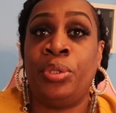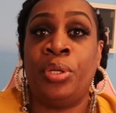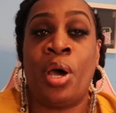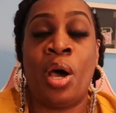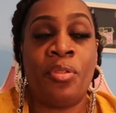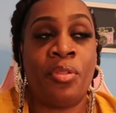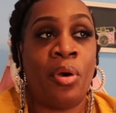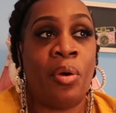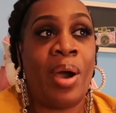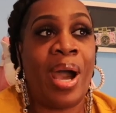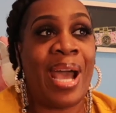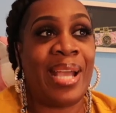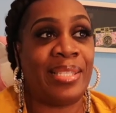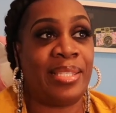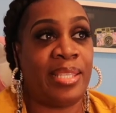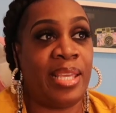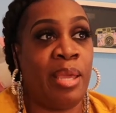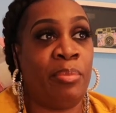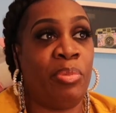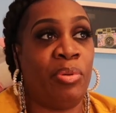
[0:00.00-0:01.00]
and although I
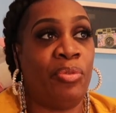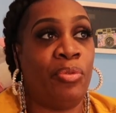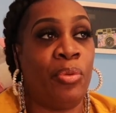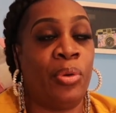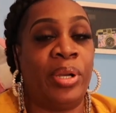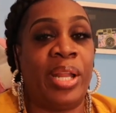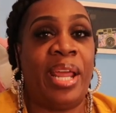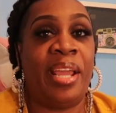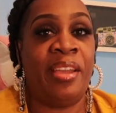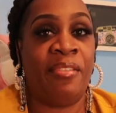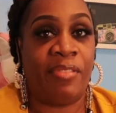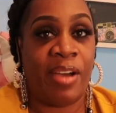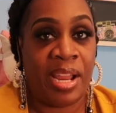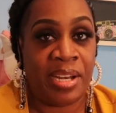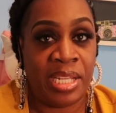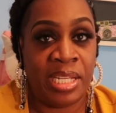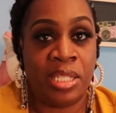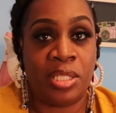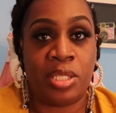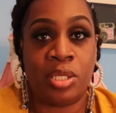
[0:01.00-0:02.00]
said before that if I
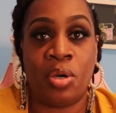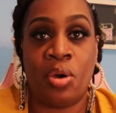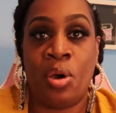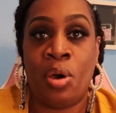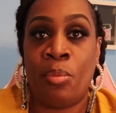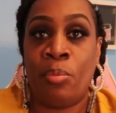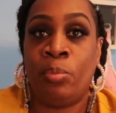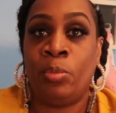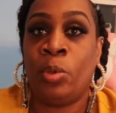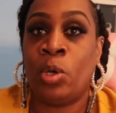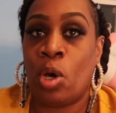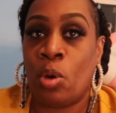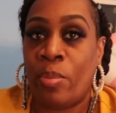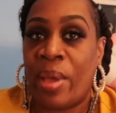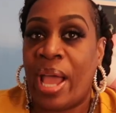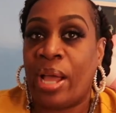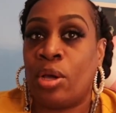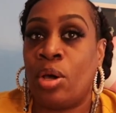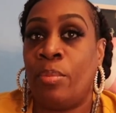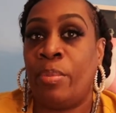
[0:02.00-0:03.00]
needed to go go
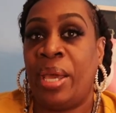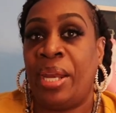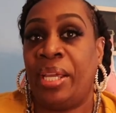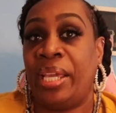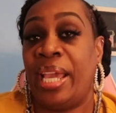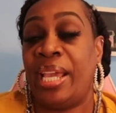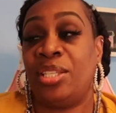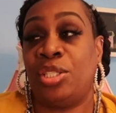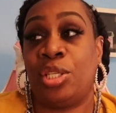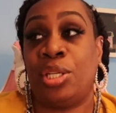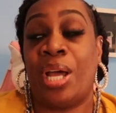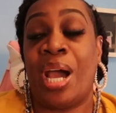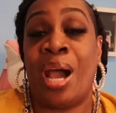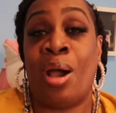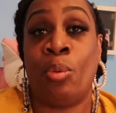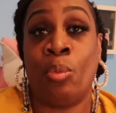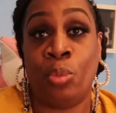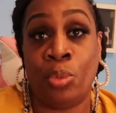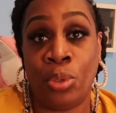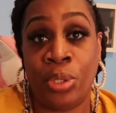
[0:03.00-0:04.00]
back on medication,
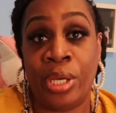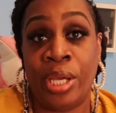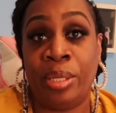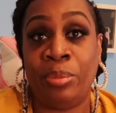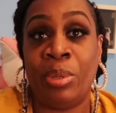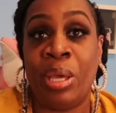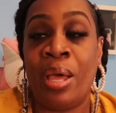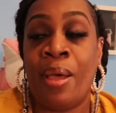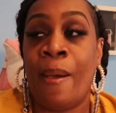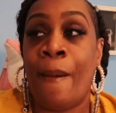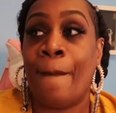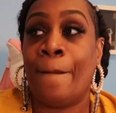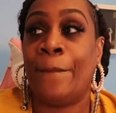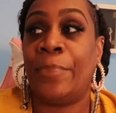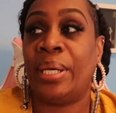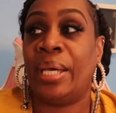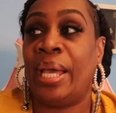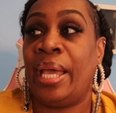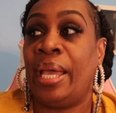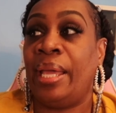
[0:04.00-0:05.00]
I would,
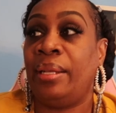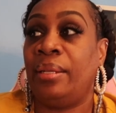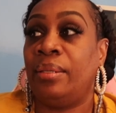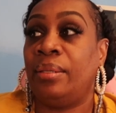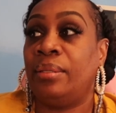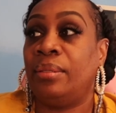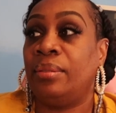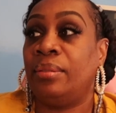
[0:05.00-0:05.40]
but